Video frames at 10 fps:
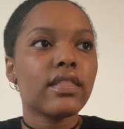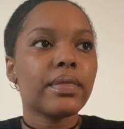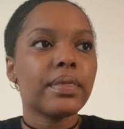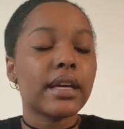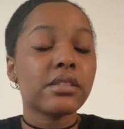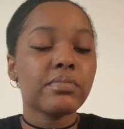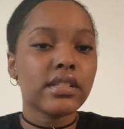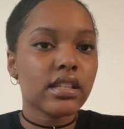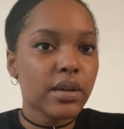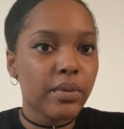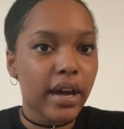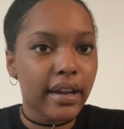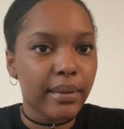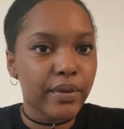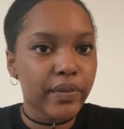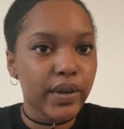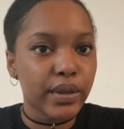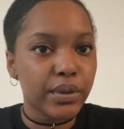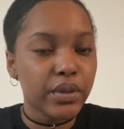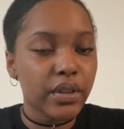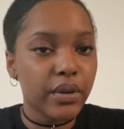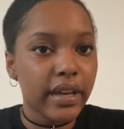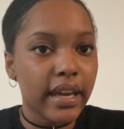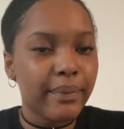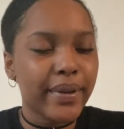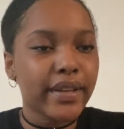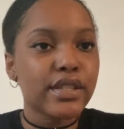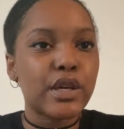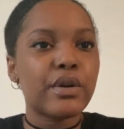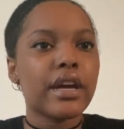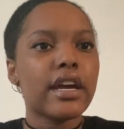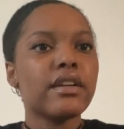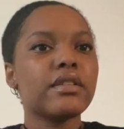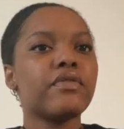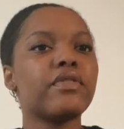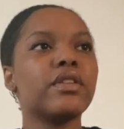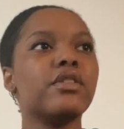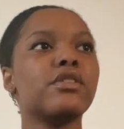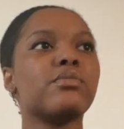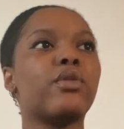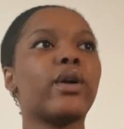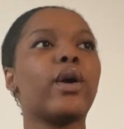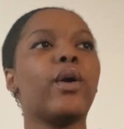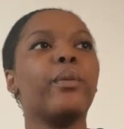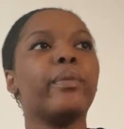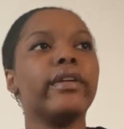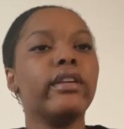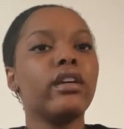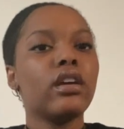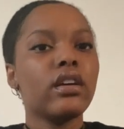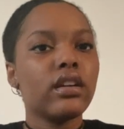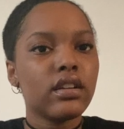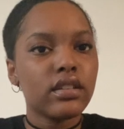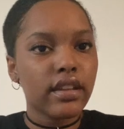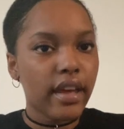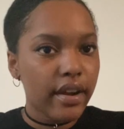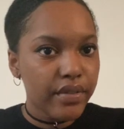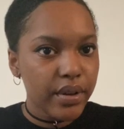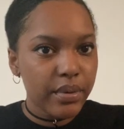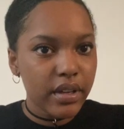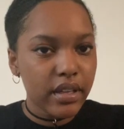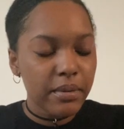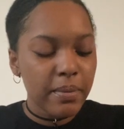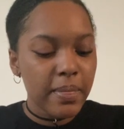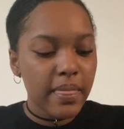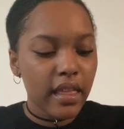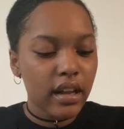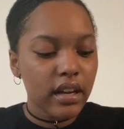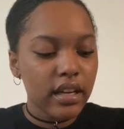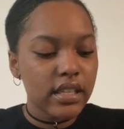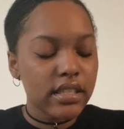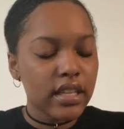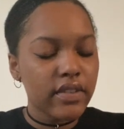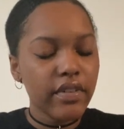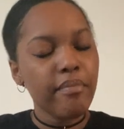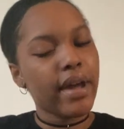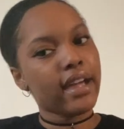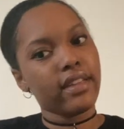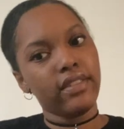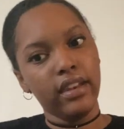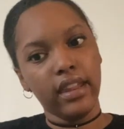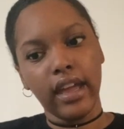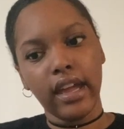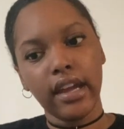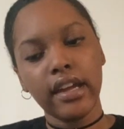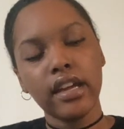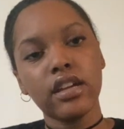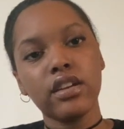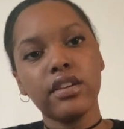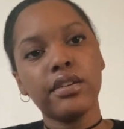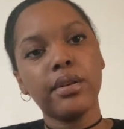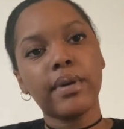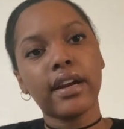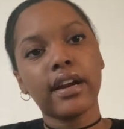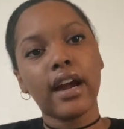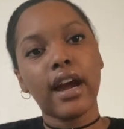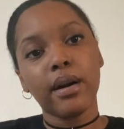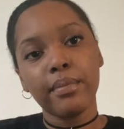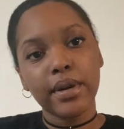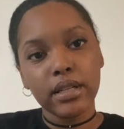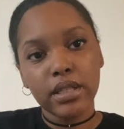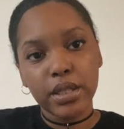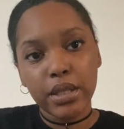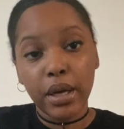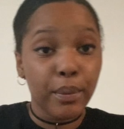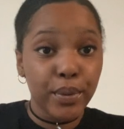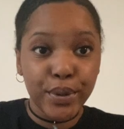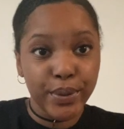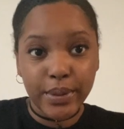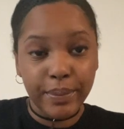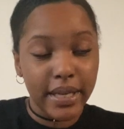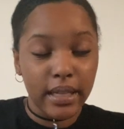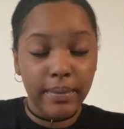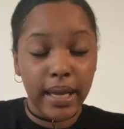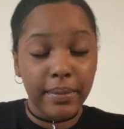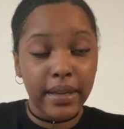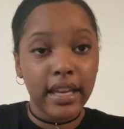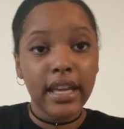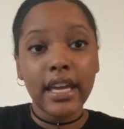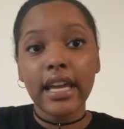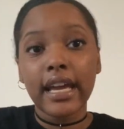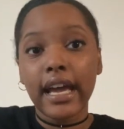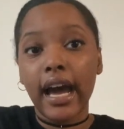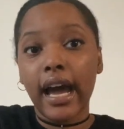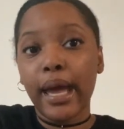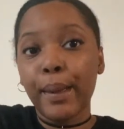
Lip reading: that's basically why I prefer to use Coquette, because Coquette feels more open to everyone. Because even back in the day, no matter how much Tumblr user Pity Baby got